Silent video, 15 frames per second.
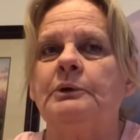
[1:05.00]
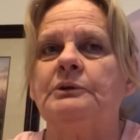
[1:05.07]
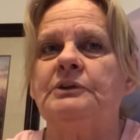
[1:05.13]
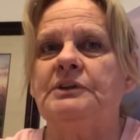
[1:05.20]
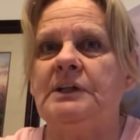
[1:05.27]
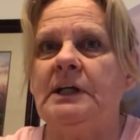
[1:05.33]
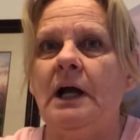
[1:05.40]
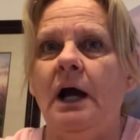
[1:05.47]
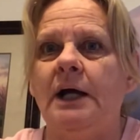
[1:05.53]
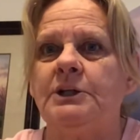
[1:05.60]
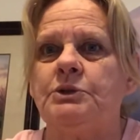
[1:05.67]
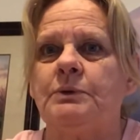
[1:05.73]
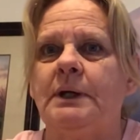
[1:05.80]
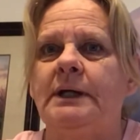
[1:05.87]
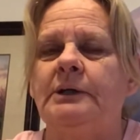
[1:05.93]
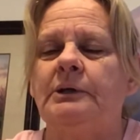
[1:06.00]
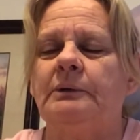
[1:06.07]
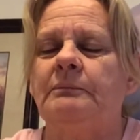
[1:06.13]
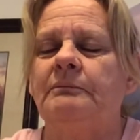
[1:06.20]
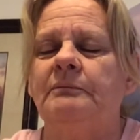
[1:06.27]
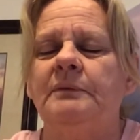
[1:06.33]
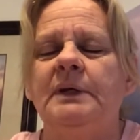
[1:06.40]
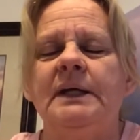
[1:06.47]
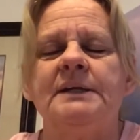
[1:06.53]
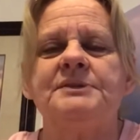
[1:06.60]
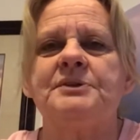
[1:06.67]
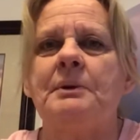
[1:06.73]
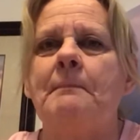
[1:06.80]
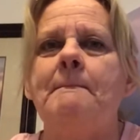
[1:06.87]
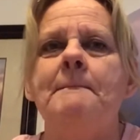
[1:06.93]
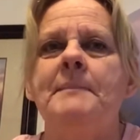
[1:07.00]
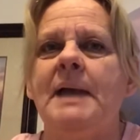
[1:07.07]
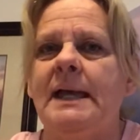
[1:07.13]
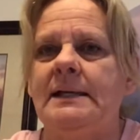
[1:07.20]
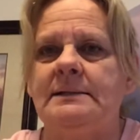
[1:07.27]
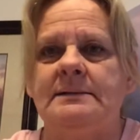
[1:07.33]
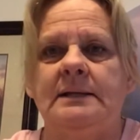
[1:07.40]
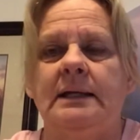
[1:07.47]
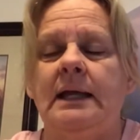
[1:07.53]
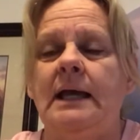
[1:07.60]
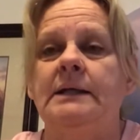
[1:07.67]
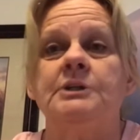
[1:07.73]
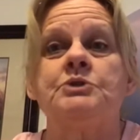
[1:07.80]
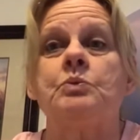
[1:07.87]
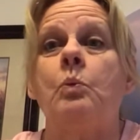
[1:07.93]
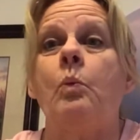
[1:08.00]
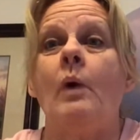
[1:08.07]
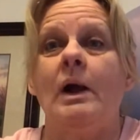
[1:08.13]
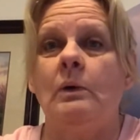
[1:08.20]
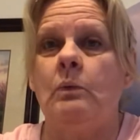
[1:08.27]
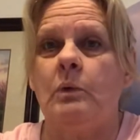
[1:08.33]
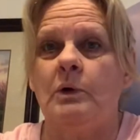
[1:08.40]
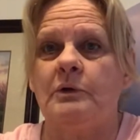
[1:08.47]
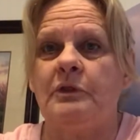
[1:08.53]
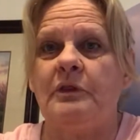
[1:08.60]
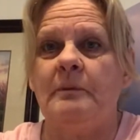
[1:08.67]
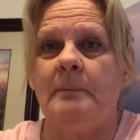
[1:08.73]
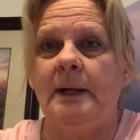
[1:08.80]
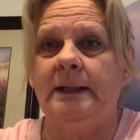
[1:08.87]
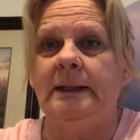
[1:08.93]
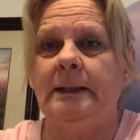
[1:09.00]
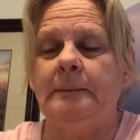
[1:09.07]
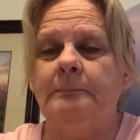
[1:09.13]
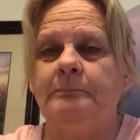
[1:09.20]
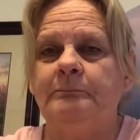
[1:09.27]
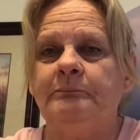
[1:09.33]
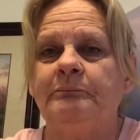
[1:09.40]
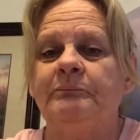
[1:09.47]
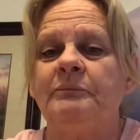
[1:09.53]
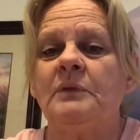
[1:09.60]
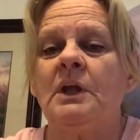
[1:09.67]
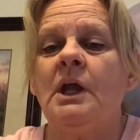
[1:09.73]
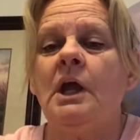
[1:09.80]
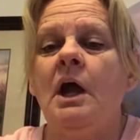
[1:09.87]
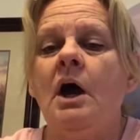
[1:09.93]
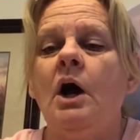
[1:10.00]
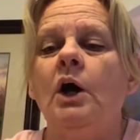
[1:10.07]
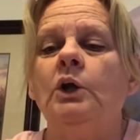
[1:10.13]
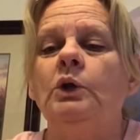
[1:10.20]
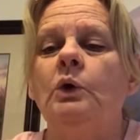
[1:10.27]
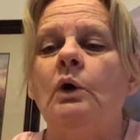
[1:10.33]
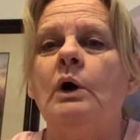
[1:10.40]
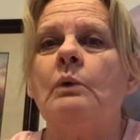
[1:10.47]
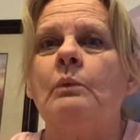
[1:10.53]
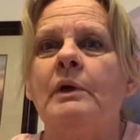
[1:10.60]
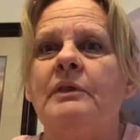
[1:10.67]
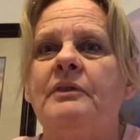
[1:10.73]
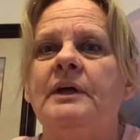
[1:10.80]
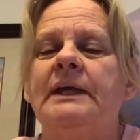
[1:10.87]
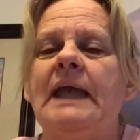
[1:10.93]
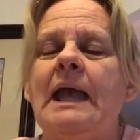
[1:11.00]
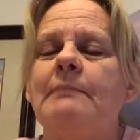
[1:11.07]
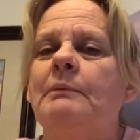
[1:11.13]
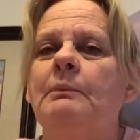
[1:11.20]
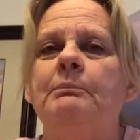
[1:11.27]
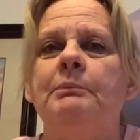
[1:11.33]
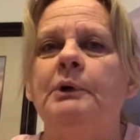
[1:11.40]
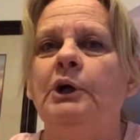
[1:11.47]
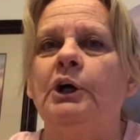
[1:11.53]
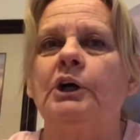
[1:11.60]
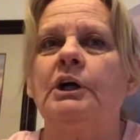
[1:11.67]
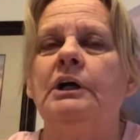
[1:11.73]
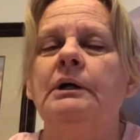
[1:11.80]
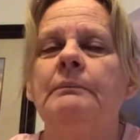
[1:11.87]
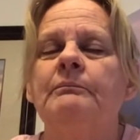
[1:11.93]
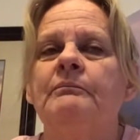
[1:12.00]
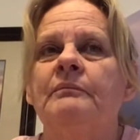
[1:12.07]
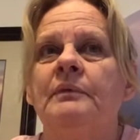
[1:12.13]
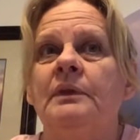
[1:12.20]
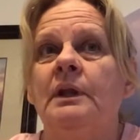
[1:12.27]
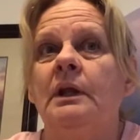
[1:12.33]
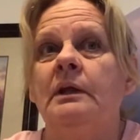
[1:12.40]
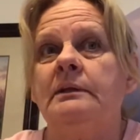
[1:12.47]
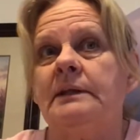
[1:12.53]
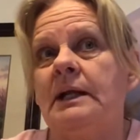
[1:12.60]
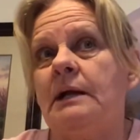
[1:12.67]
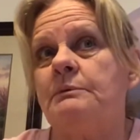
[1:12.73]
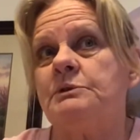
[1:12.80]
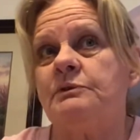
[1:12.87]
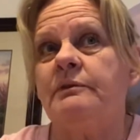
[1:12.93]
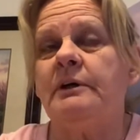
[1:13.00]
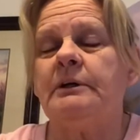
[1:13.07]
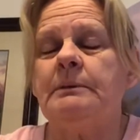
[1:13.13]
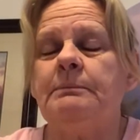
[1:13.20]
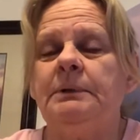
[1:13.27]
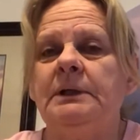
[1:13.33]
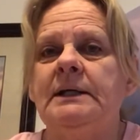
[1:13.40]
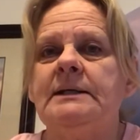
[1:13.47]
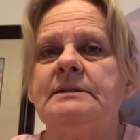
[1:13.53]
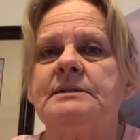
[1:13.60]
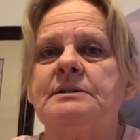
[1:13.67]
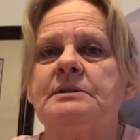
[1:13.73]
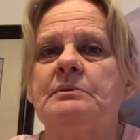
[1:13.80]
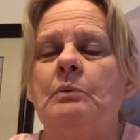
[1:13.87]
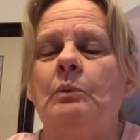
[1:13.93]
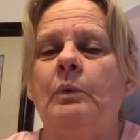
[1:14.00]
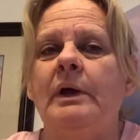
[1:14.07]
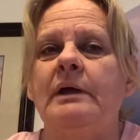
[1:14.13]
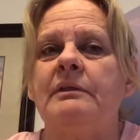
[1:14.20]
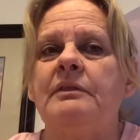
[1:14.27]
dehydrator. It's amazing and it's well worth the money. Along with it came a book that I was very pleased with